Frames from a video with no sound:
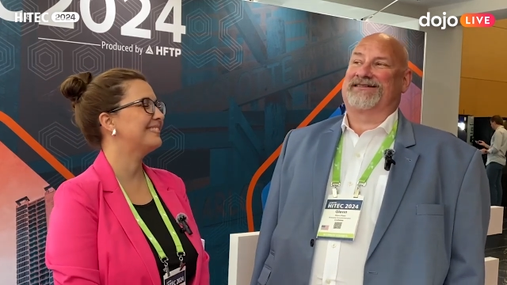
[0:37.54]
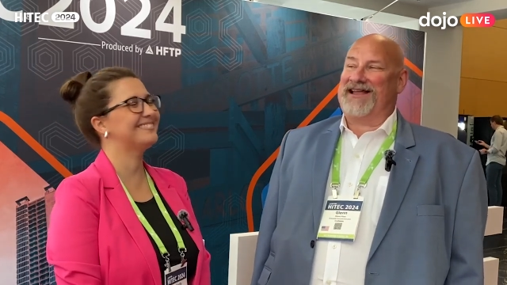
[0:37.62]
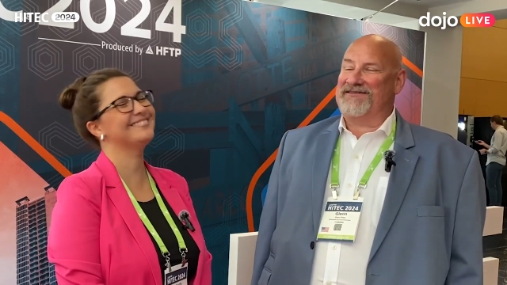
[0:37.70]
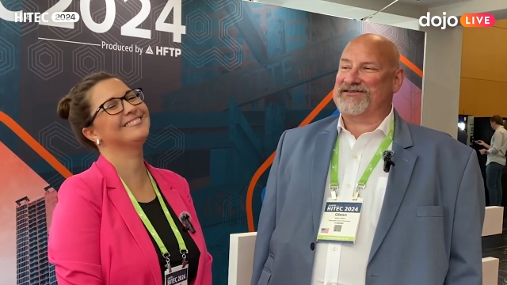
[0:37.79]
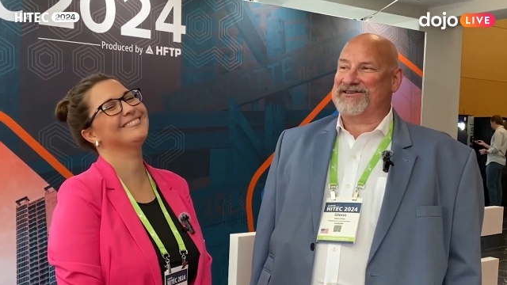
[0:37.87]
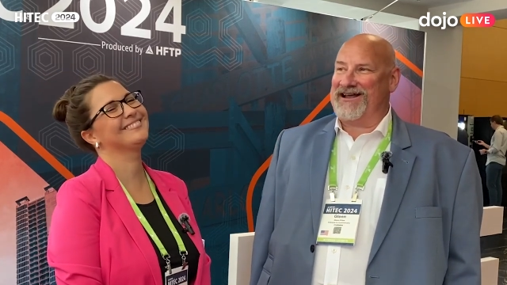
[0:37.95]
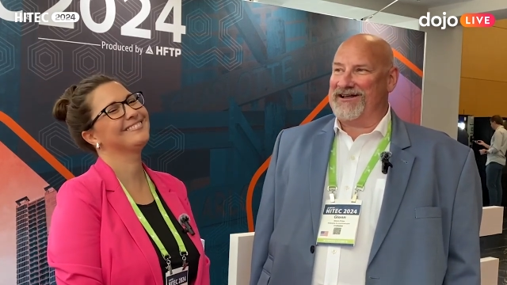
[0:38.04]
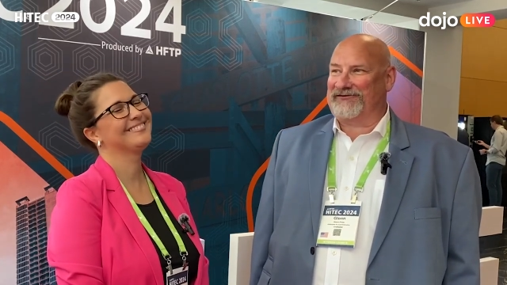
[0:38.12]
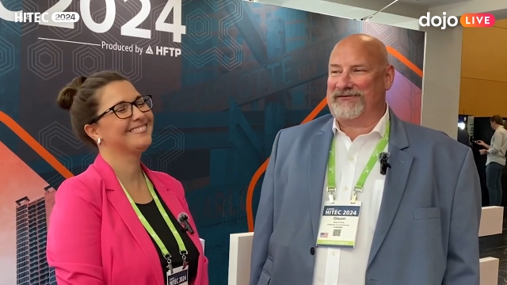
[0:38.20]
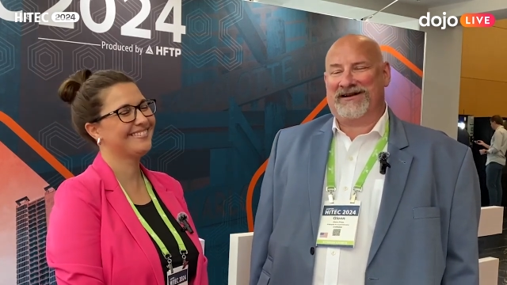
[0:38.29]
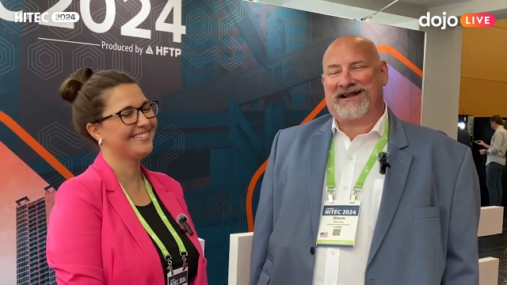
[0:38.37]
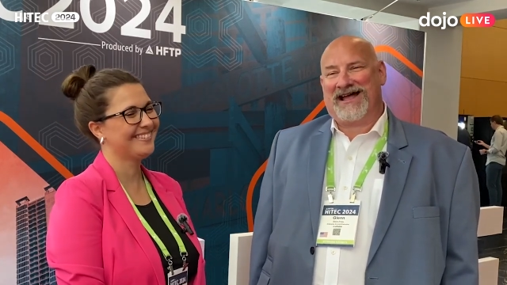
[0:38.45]
Speaker 1: lifestyle for
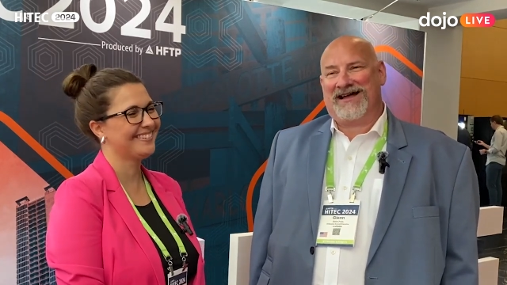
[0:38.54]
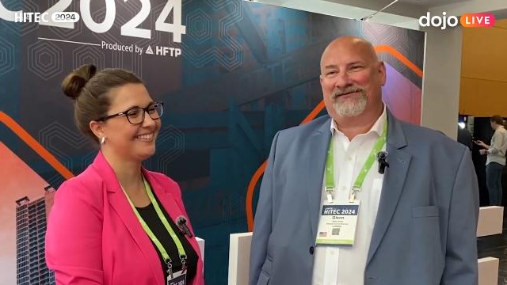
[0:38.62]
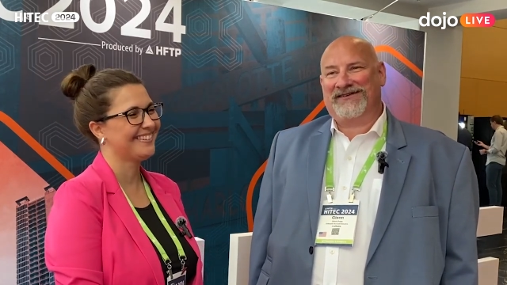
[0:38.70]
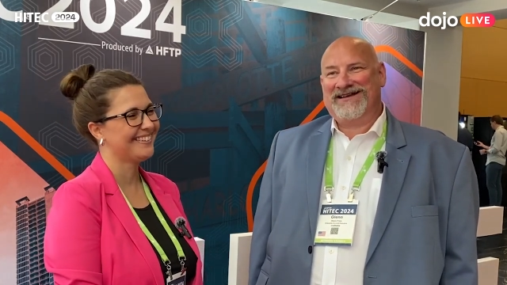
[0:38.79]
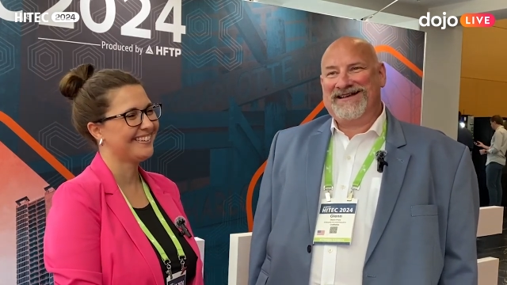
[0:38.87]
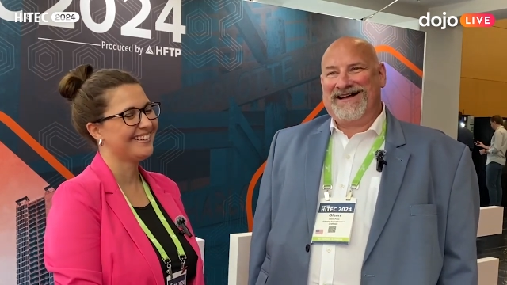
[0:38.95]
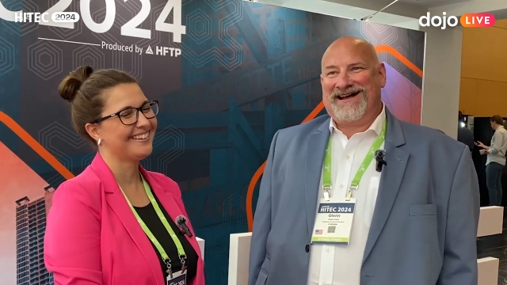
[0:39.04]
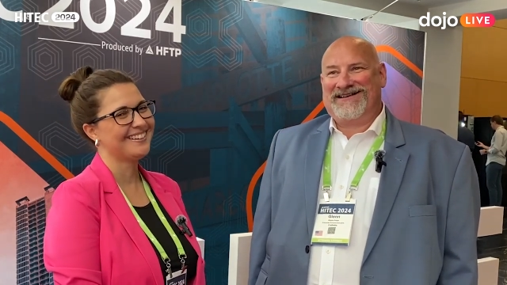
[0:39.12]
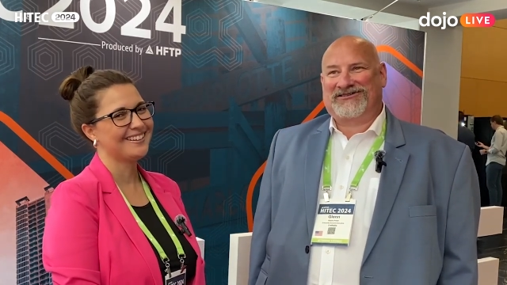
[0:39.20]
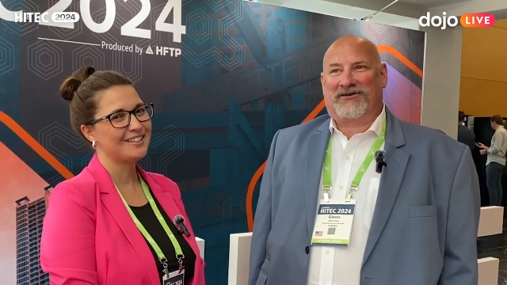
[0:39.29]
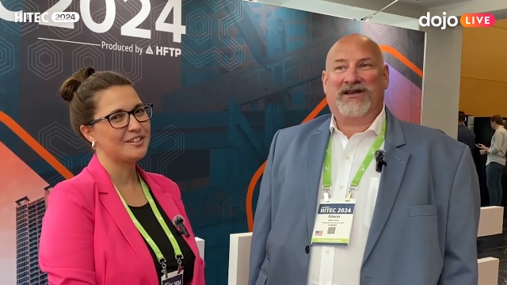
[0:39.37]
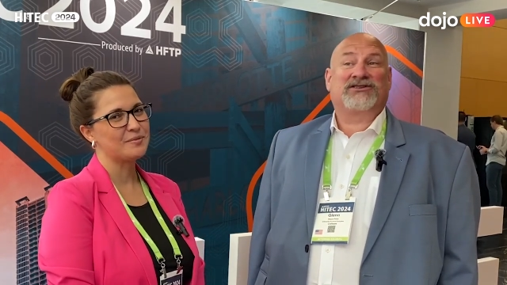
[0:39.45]
me to have. Uh,
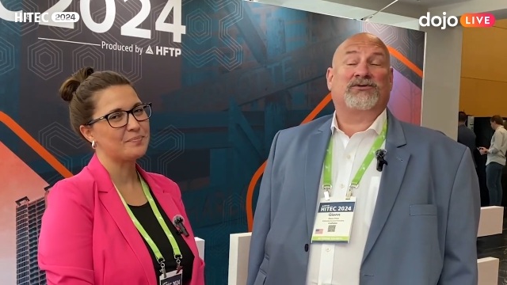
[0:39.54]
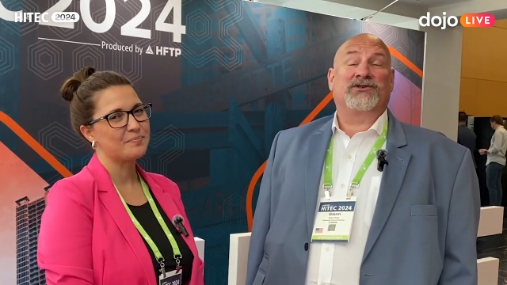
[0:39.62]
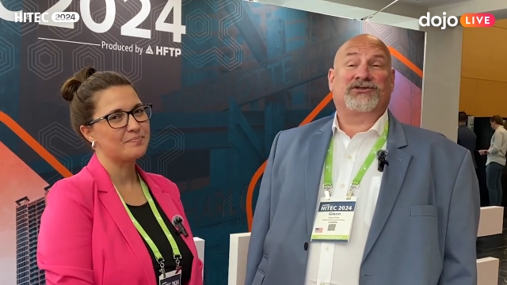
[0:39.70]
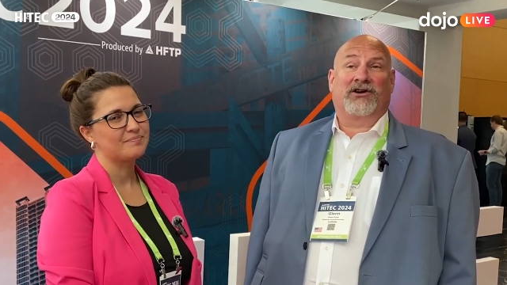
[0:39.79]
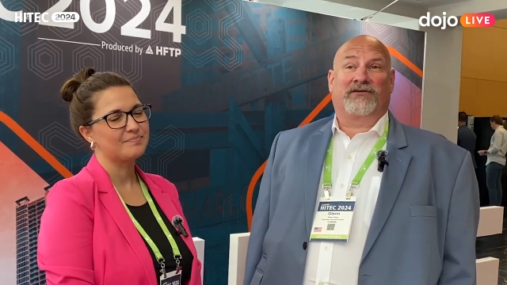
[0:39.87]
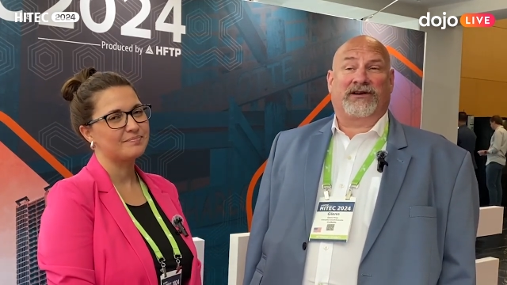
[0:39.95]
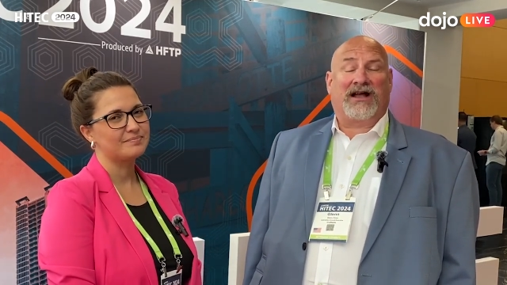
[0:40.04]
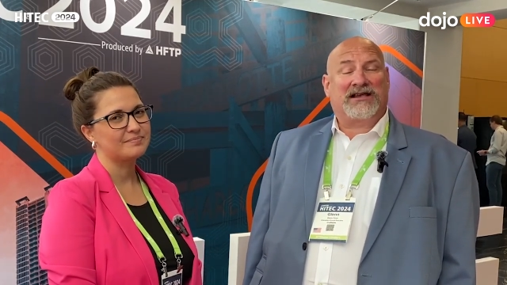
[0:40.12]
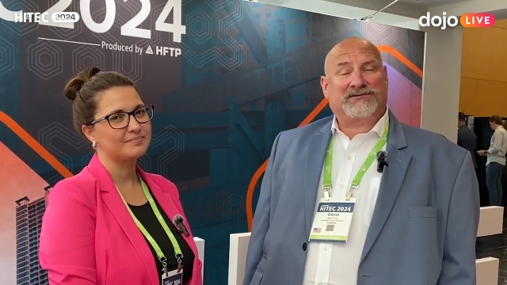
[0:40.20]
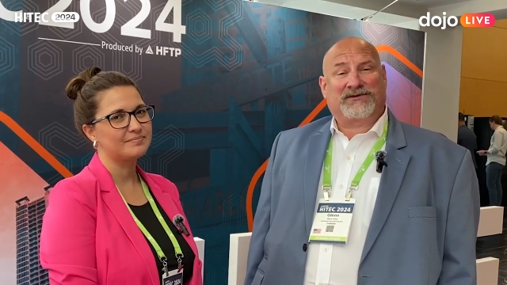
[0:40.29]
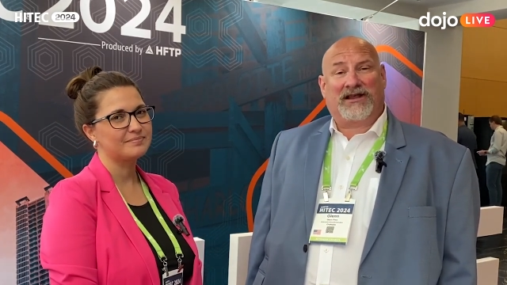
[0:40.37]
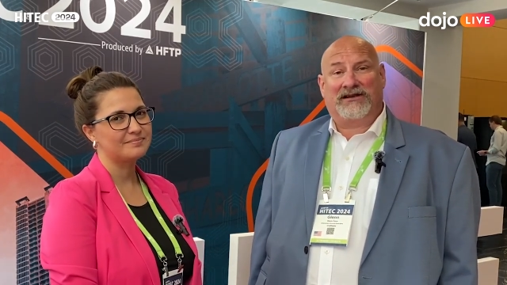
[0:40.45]
so I switched over to
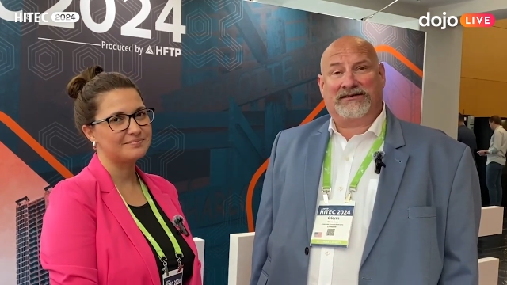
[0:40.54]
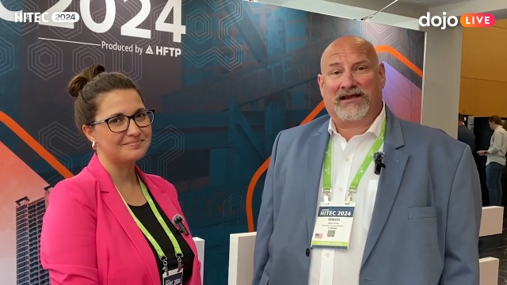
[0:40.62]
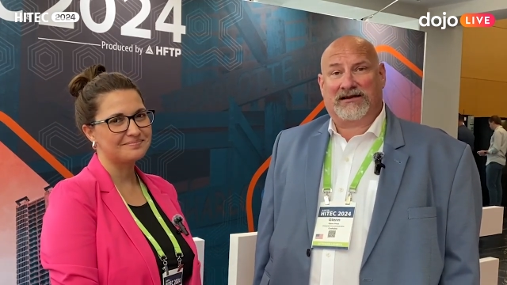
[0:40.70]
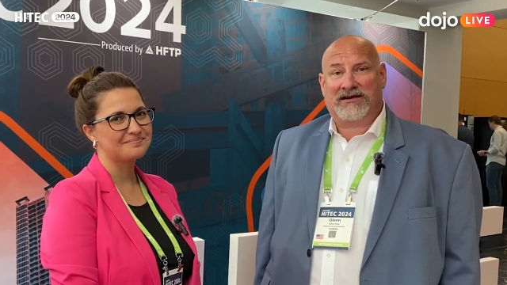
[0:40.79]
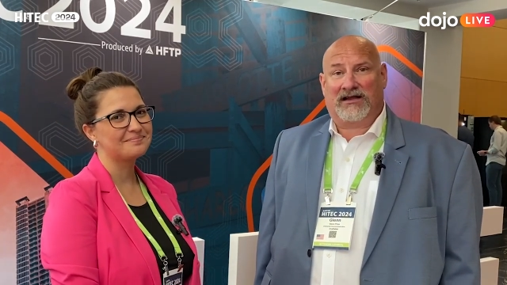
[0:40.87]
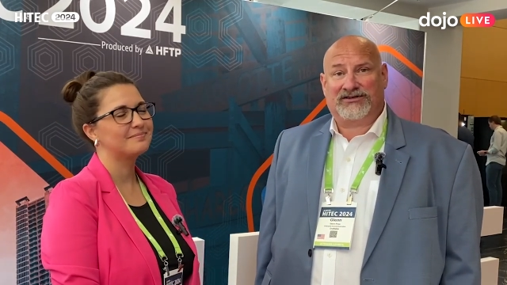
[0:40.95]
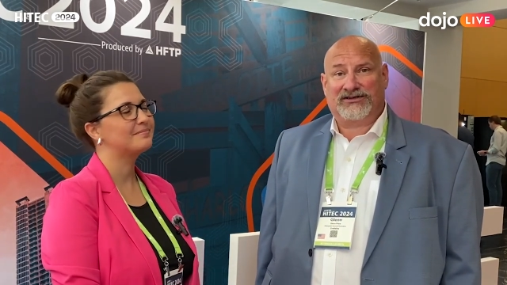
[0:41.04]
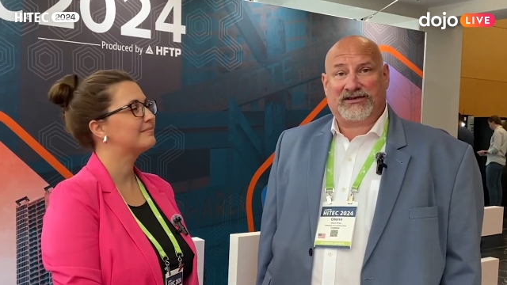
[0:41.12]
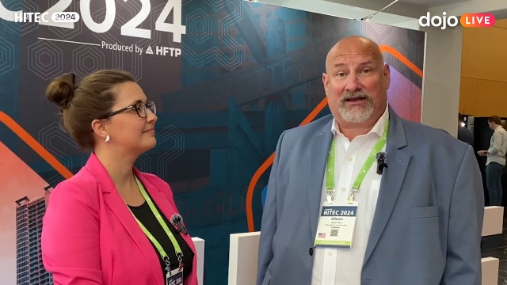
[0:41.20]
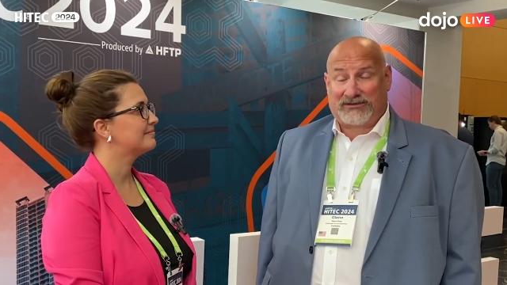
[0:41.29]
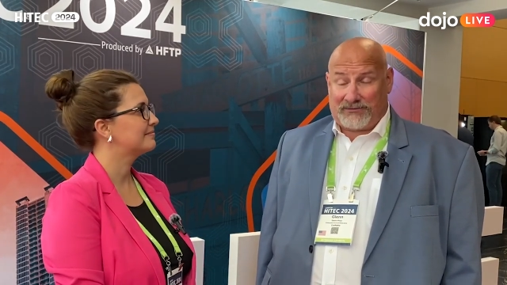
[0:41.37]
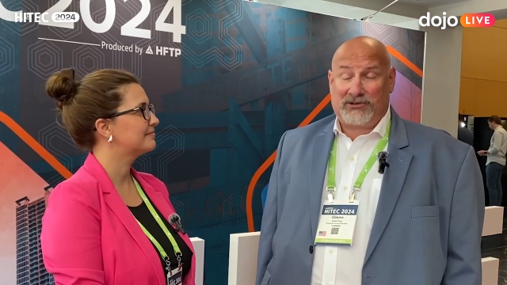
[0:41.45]
hospitality technology
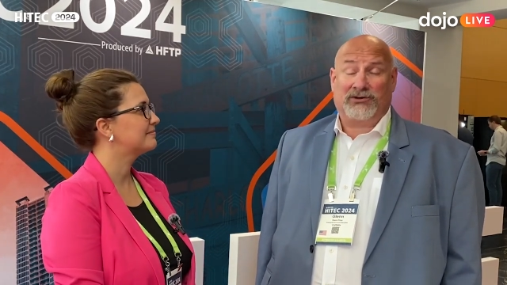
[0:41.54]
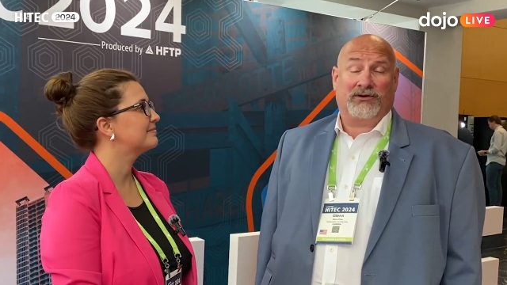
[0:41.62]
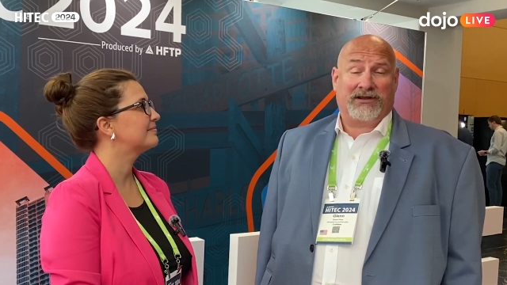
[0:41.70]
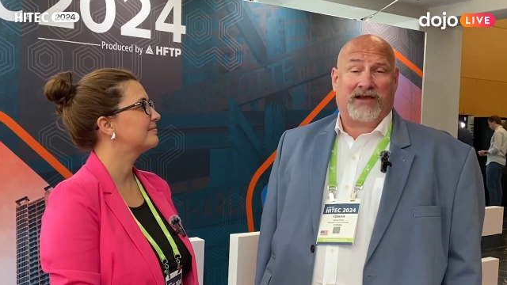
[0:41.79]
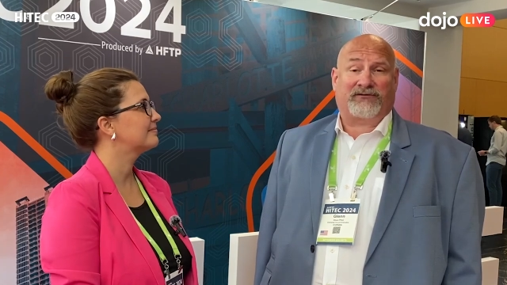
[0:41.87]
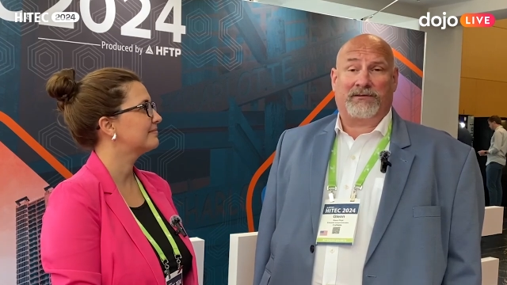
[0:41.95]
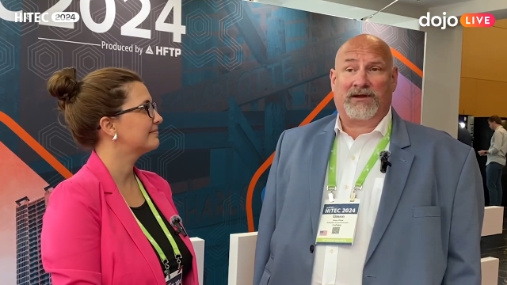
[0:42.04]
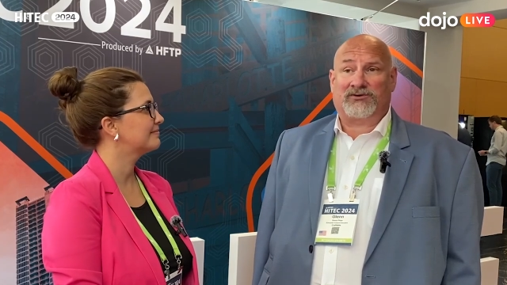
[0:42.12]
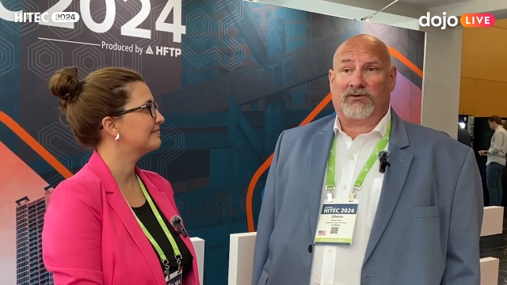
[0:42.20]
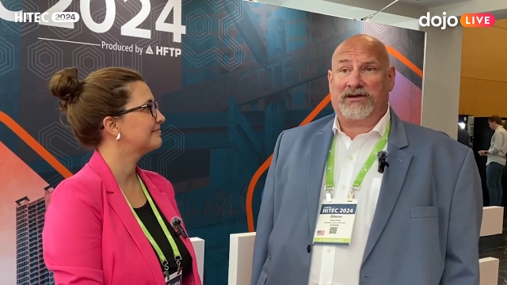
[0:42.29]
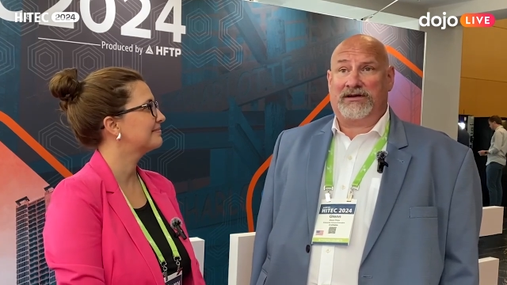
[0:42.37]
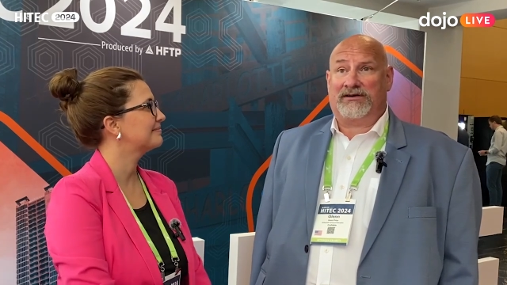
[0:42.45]
sales. I've been doing that for about
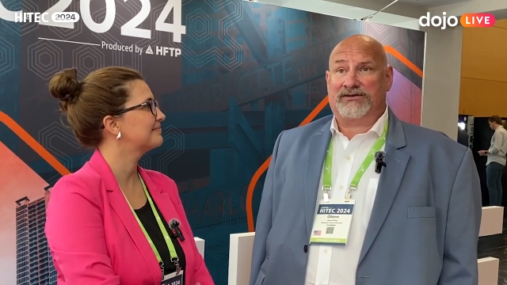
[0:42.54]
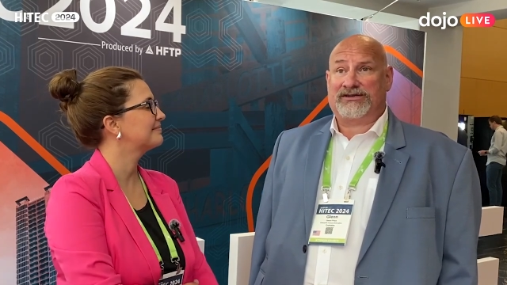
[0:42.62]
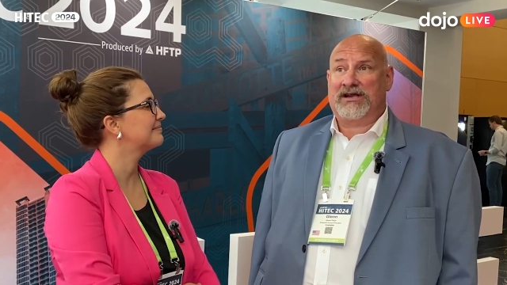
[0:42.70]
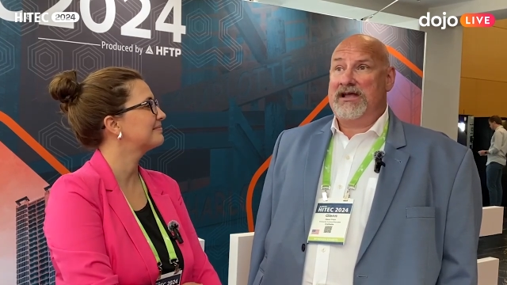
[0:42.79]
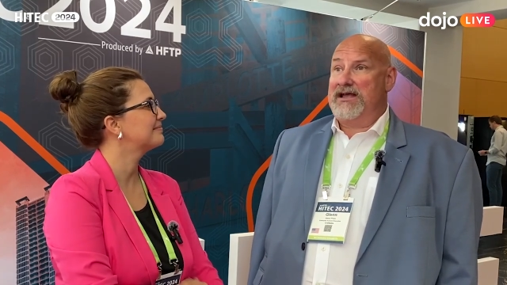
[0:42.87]
20 years,